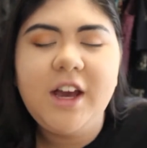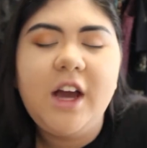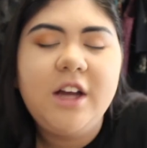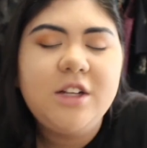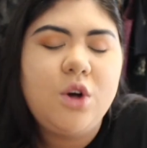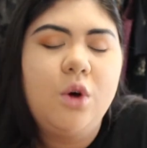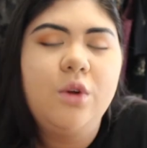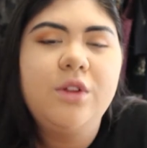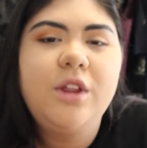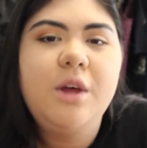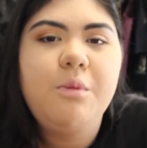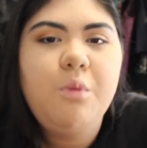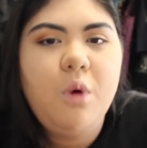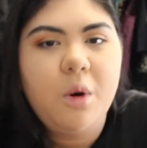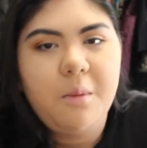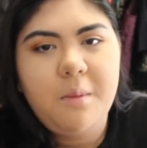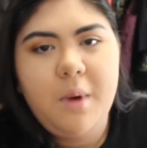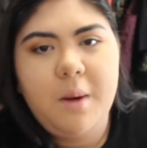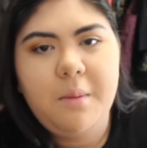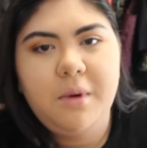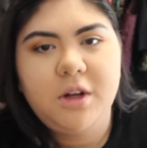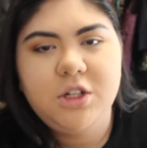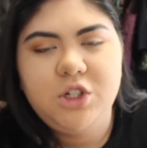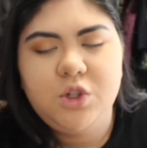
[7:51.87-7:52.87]
I told them what
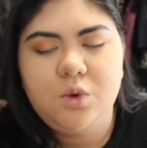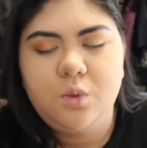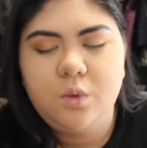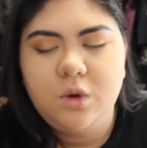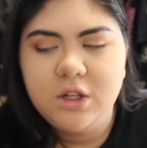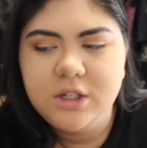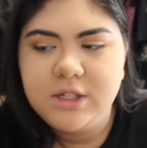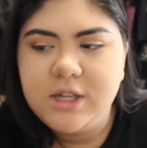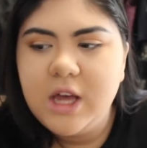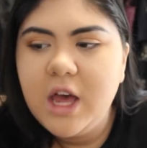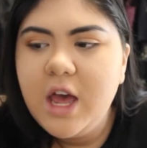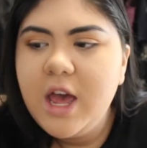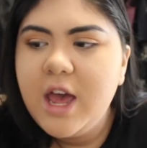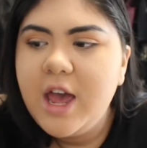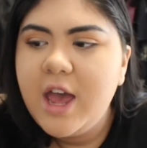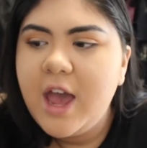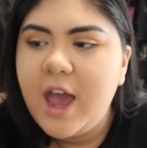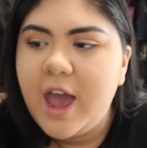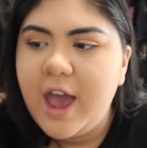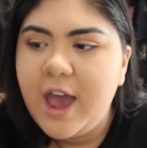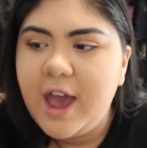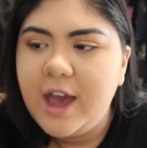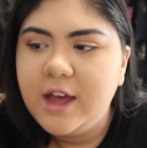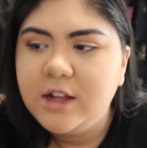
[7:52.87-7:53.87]
my budget was,
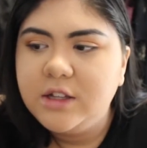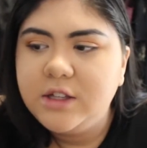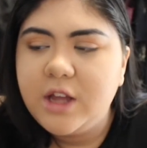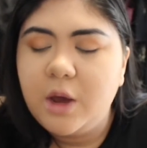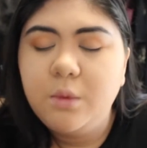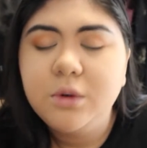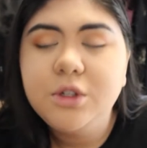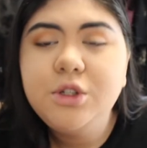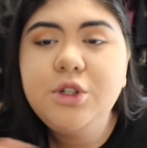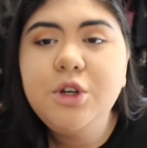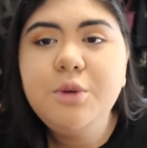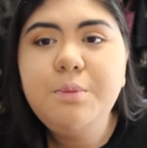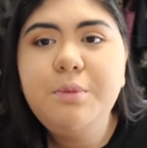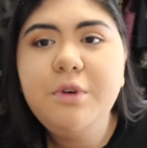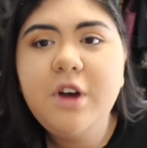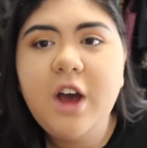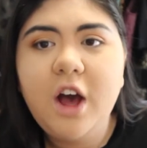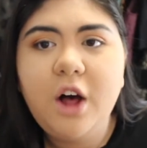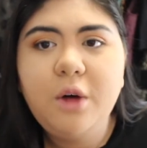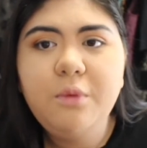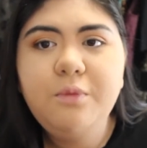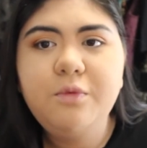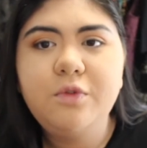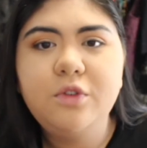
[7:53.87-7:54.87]
and they were super
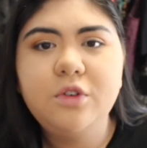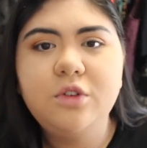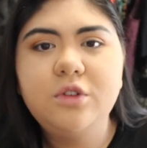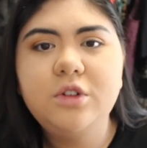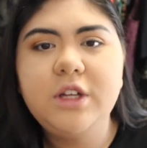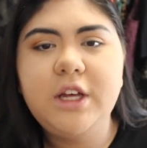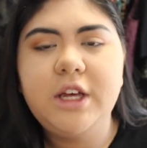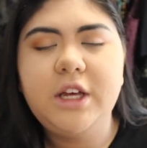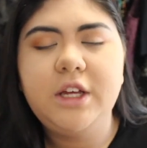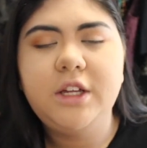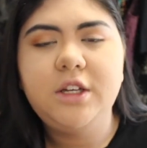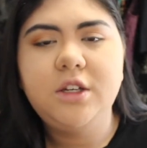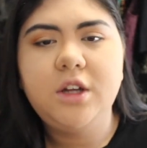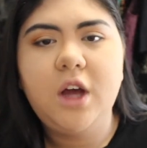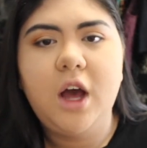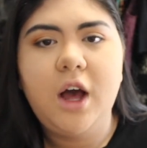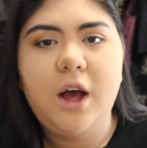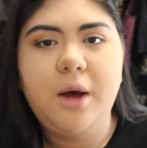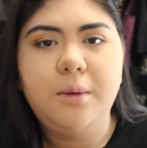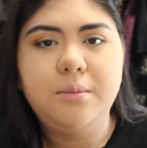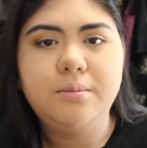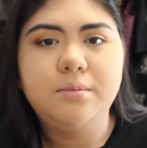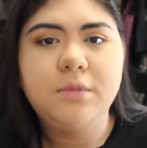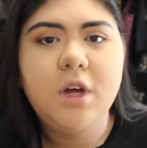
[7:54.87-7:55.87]
helpful in
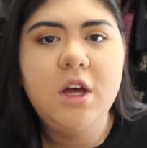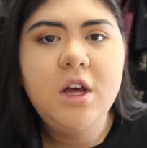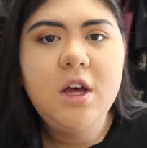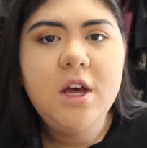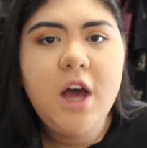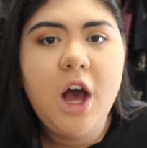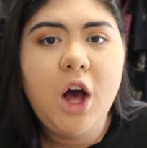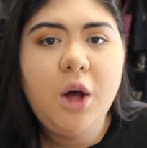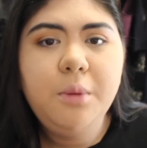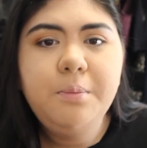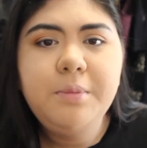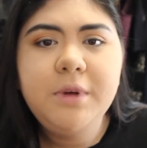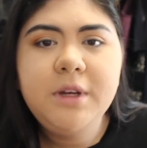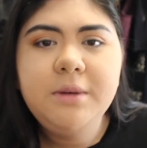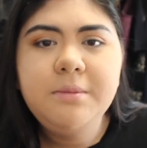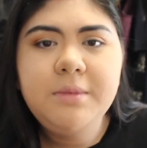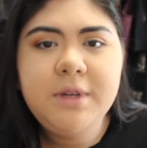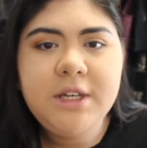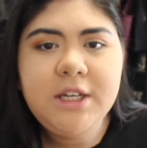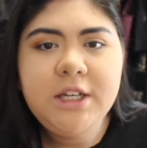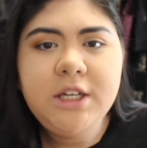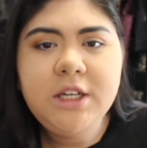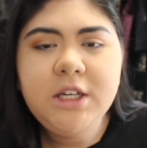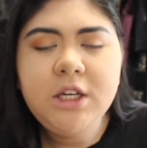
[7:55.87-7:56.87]
helping
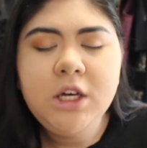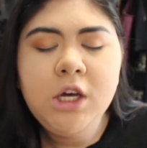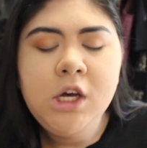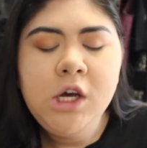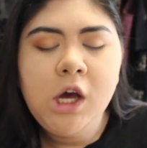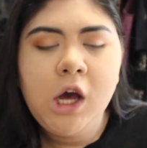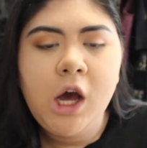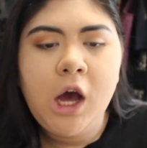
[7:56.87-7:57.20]
me